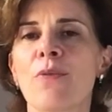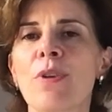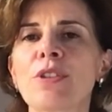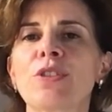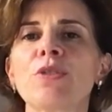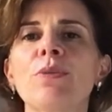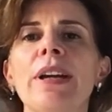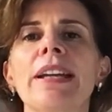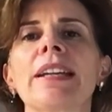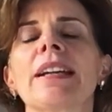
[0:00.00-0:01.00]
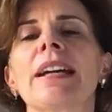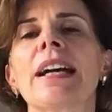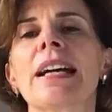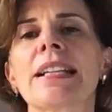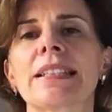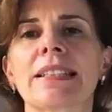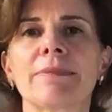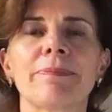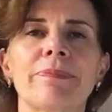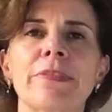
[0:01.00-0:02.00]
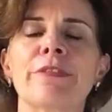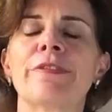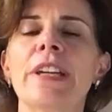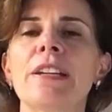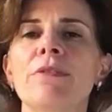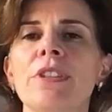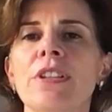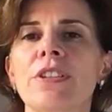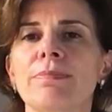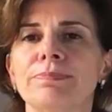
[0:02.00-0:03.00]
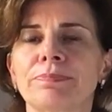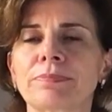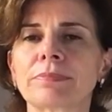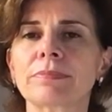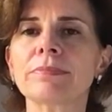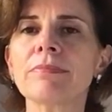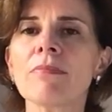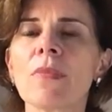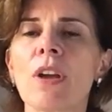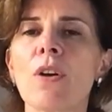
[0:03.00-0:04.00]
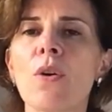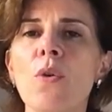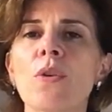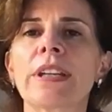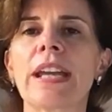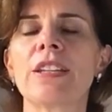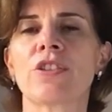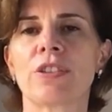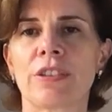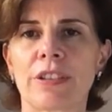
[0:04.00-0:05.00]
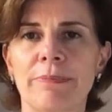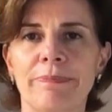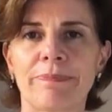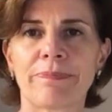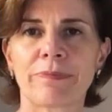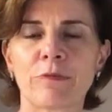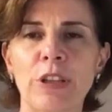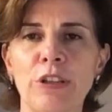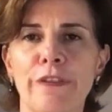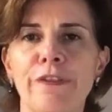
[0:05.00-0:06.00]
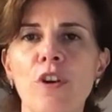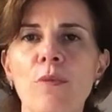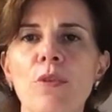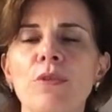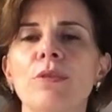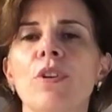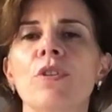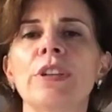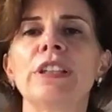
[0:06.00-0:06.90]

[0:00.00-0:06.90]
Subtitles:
What to wear at various occasions, whether formal or